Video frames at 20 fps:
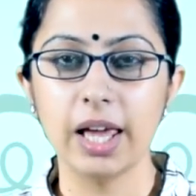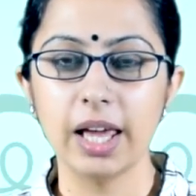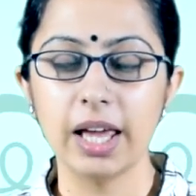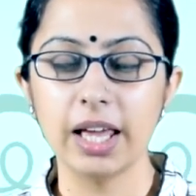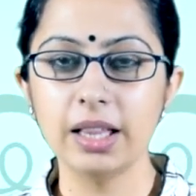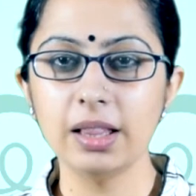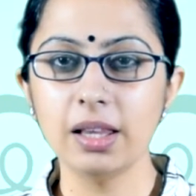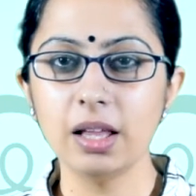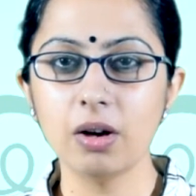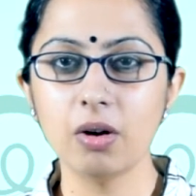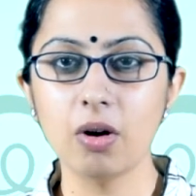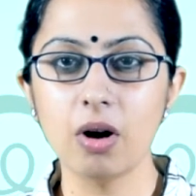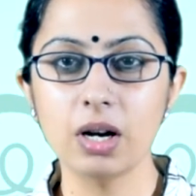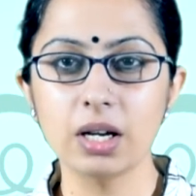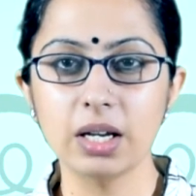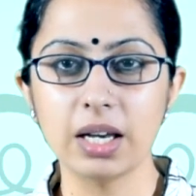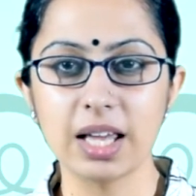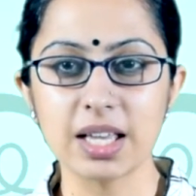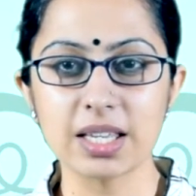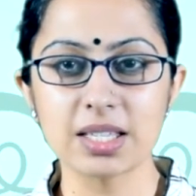In the
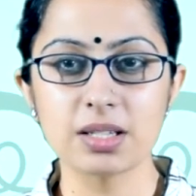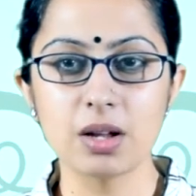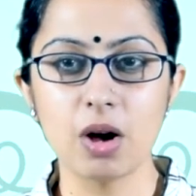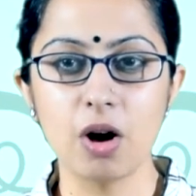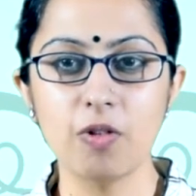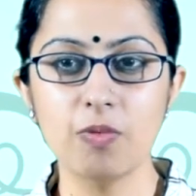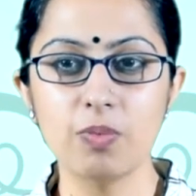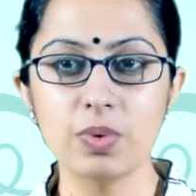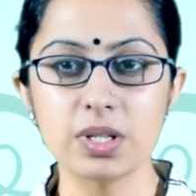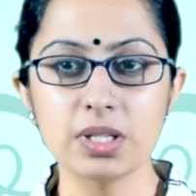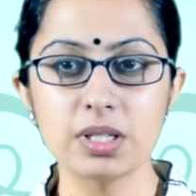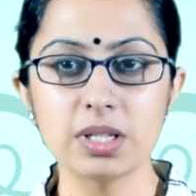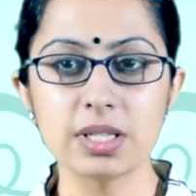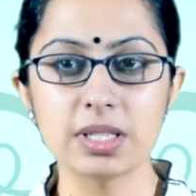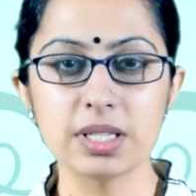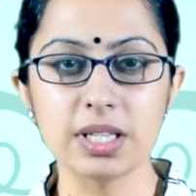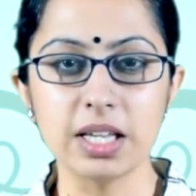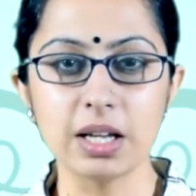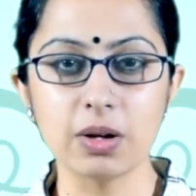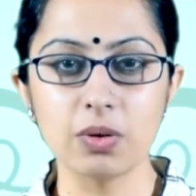context of business
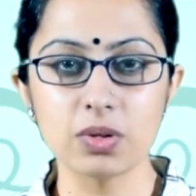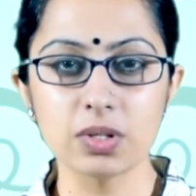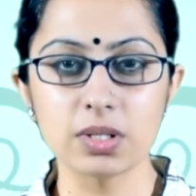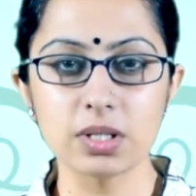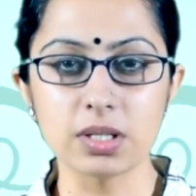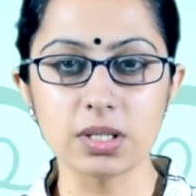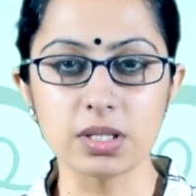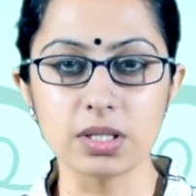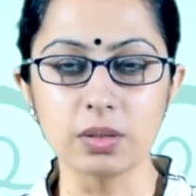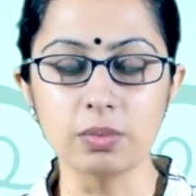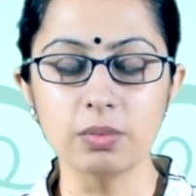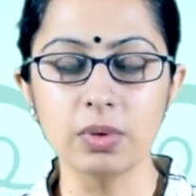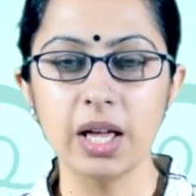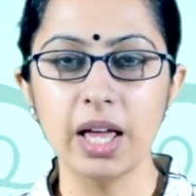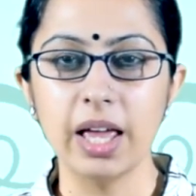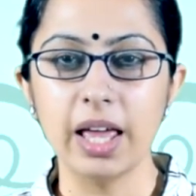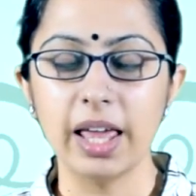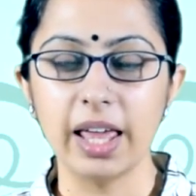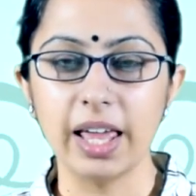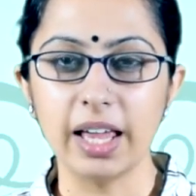ecosystem,
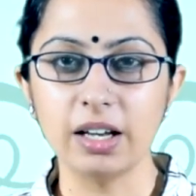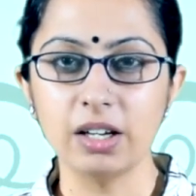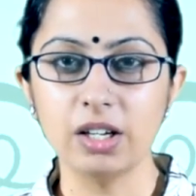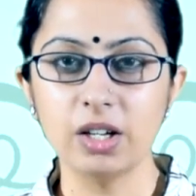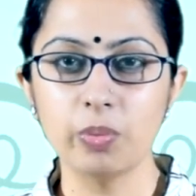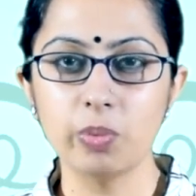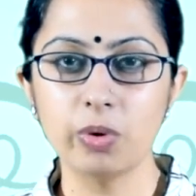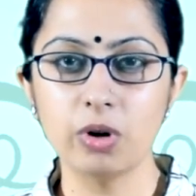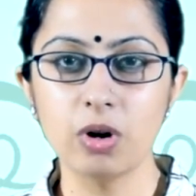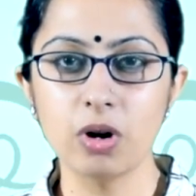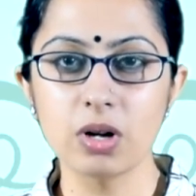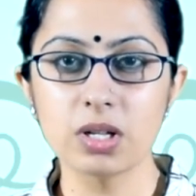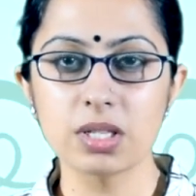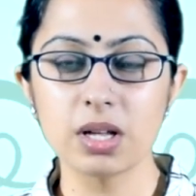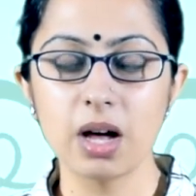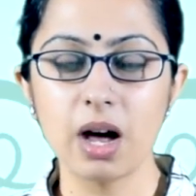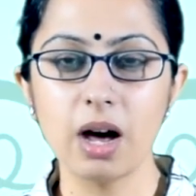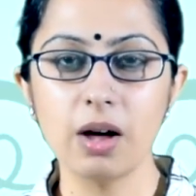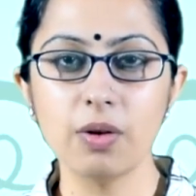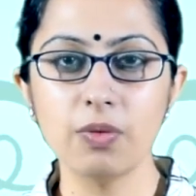entrepreneurs
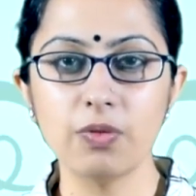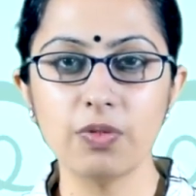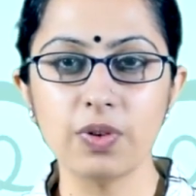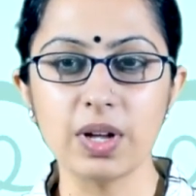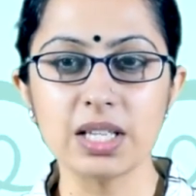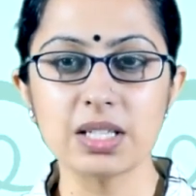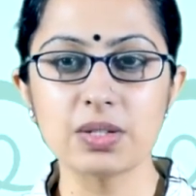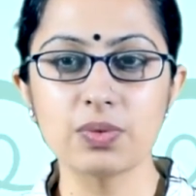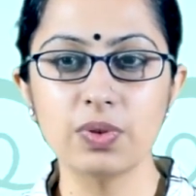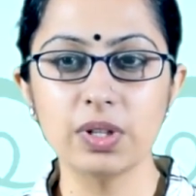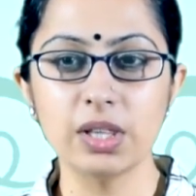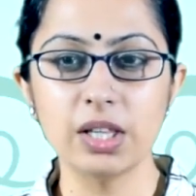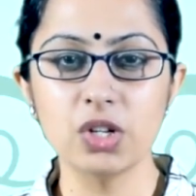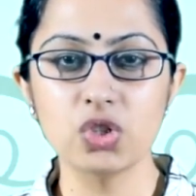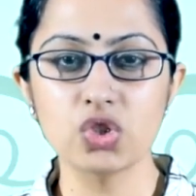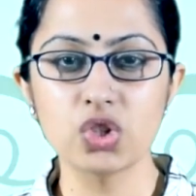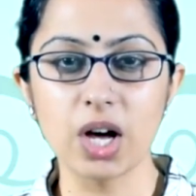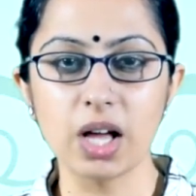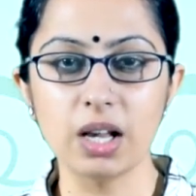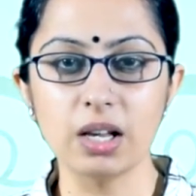are faced with the
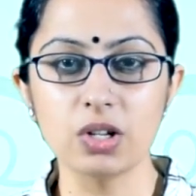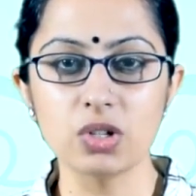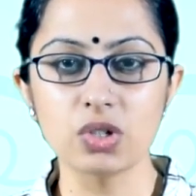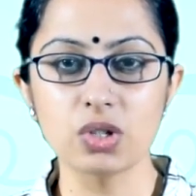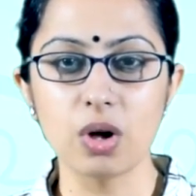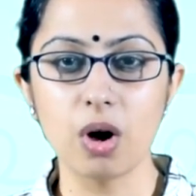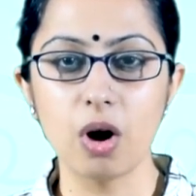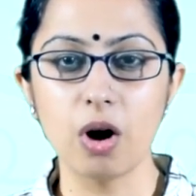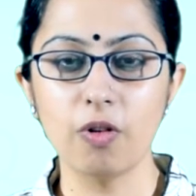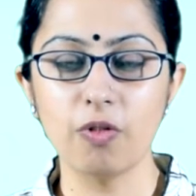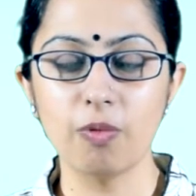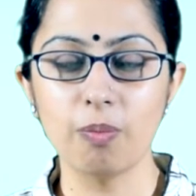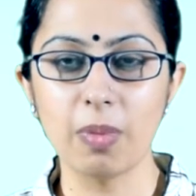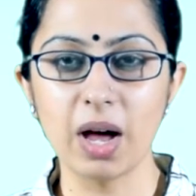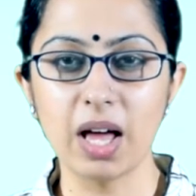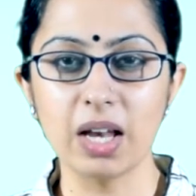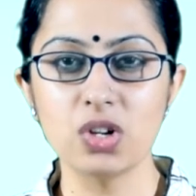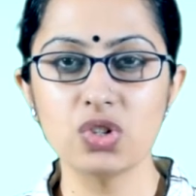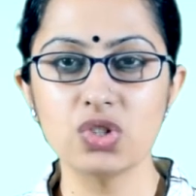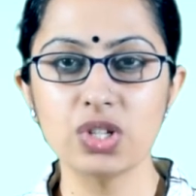challenge of
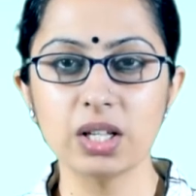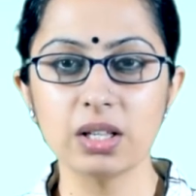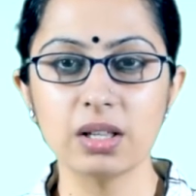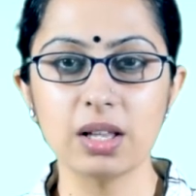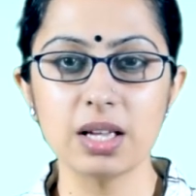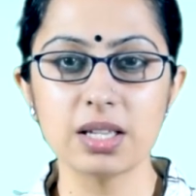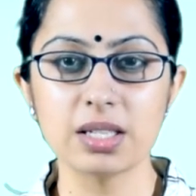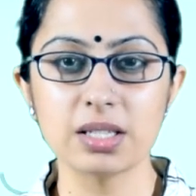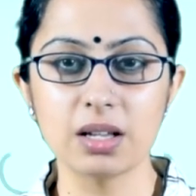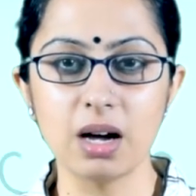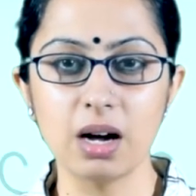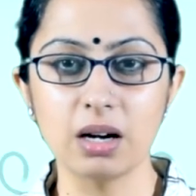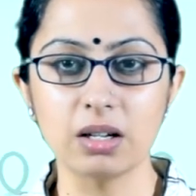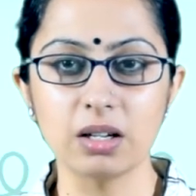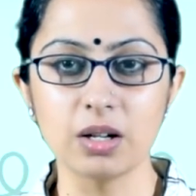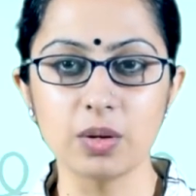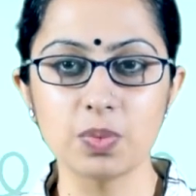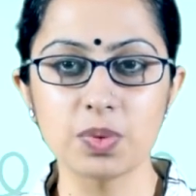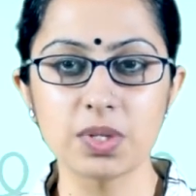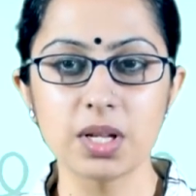managing their
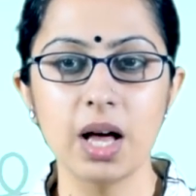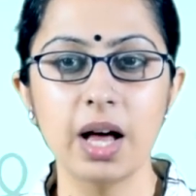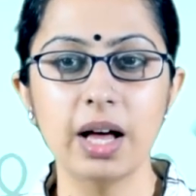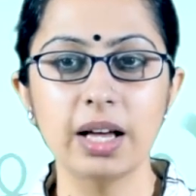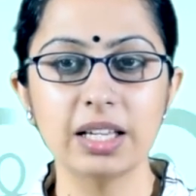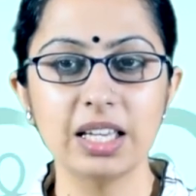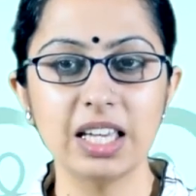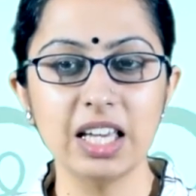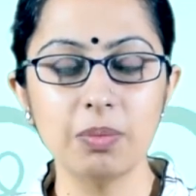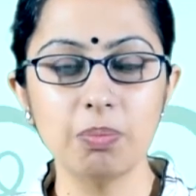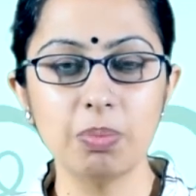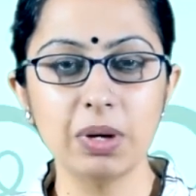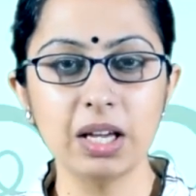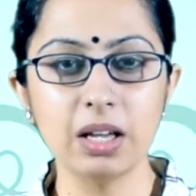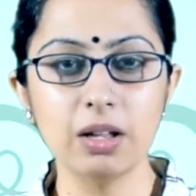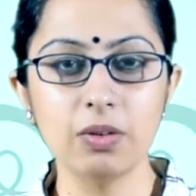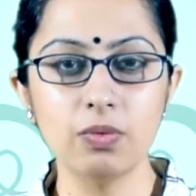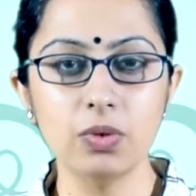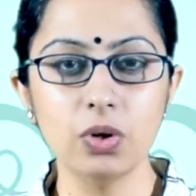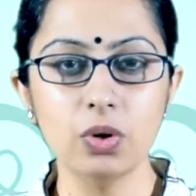startups, keeping
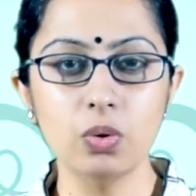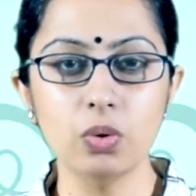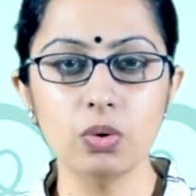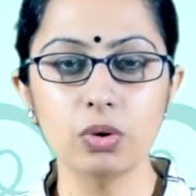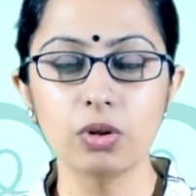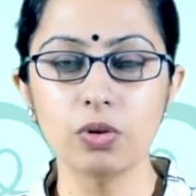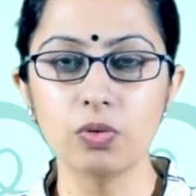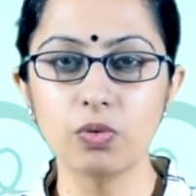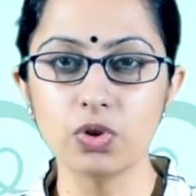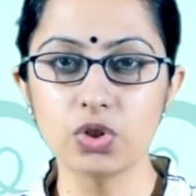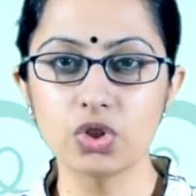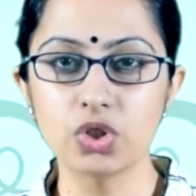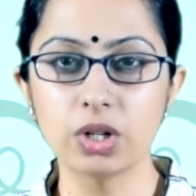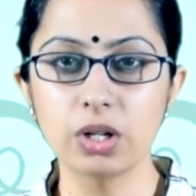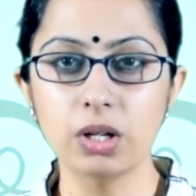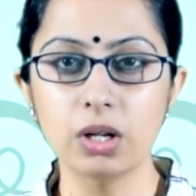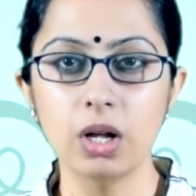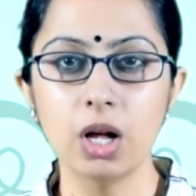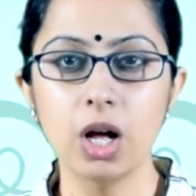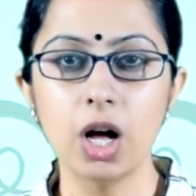in view the vision,
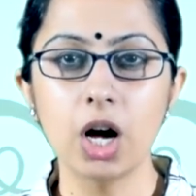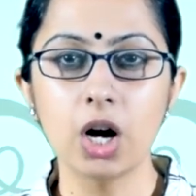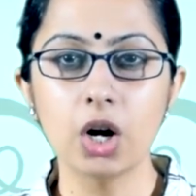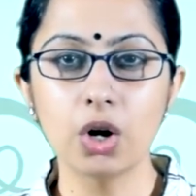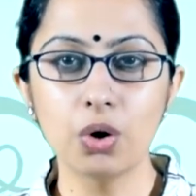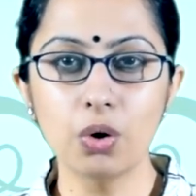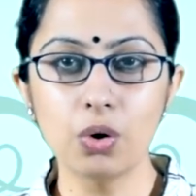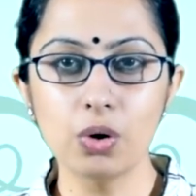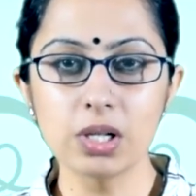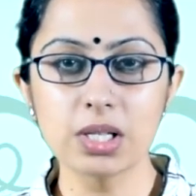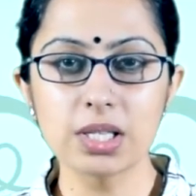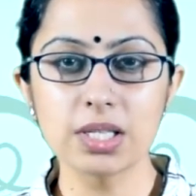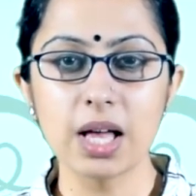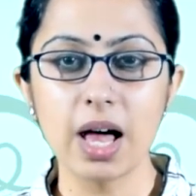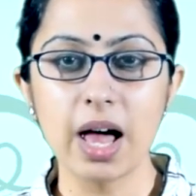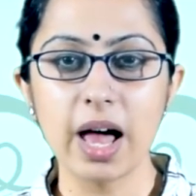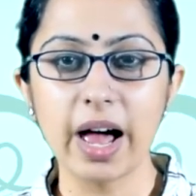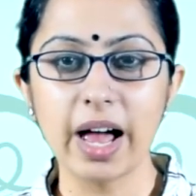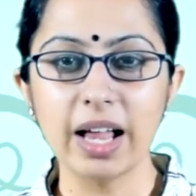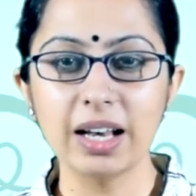goals
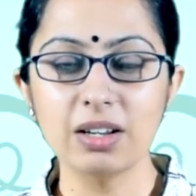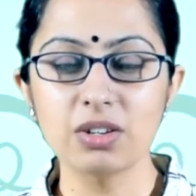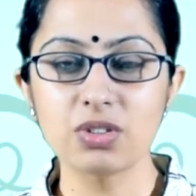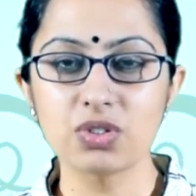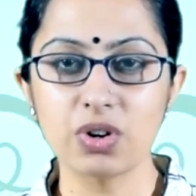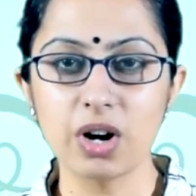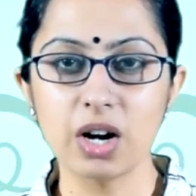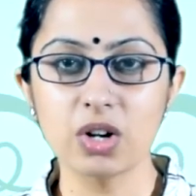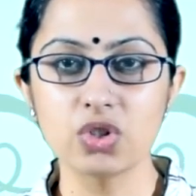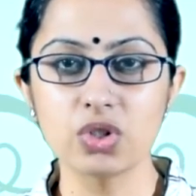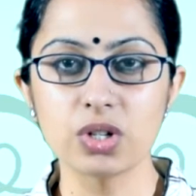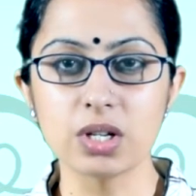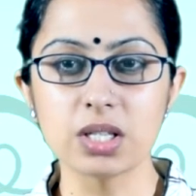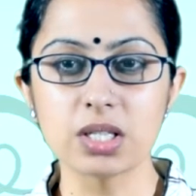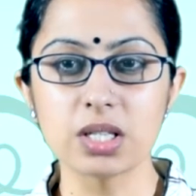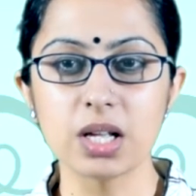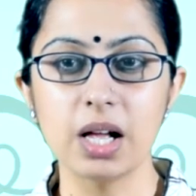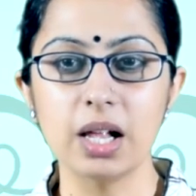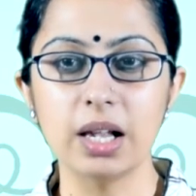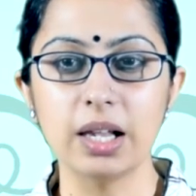and structures
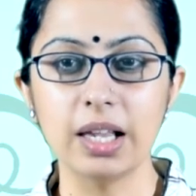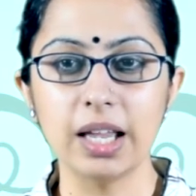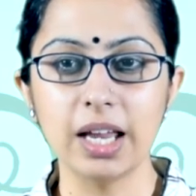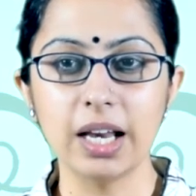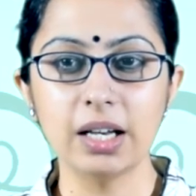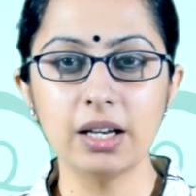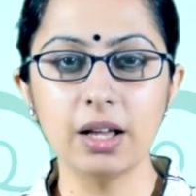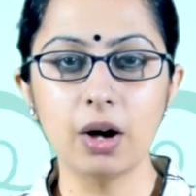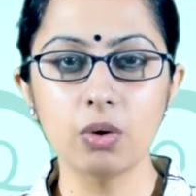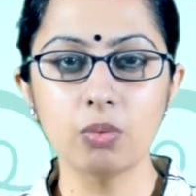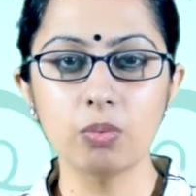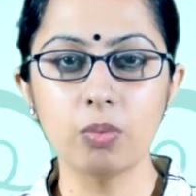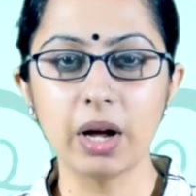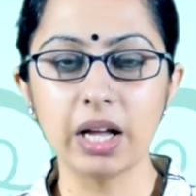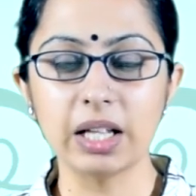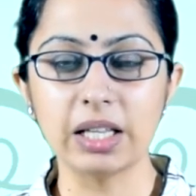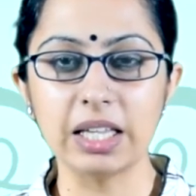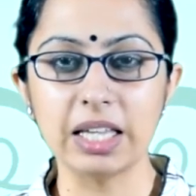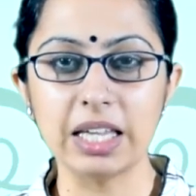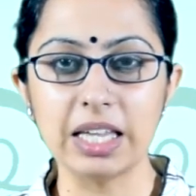laid down by
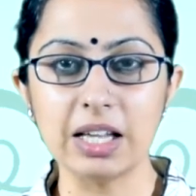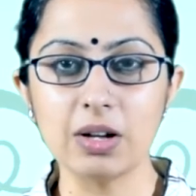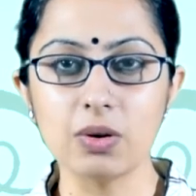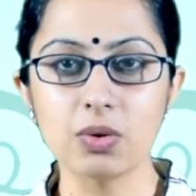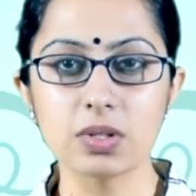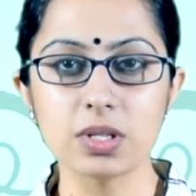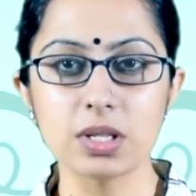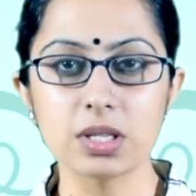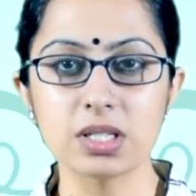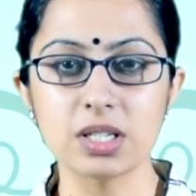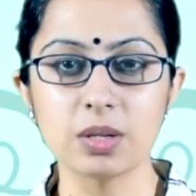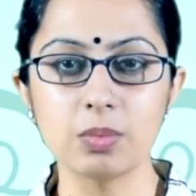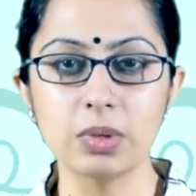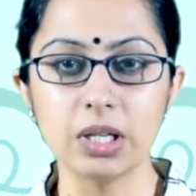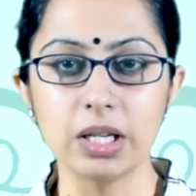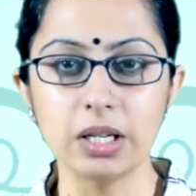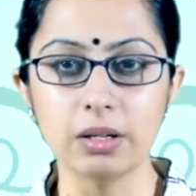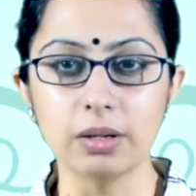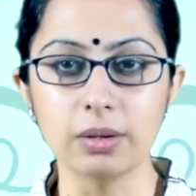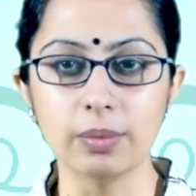the ecosystem
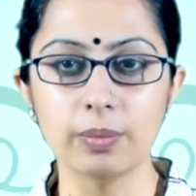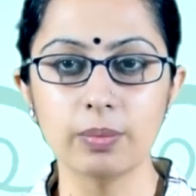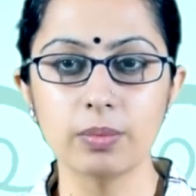leader,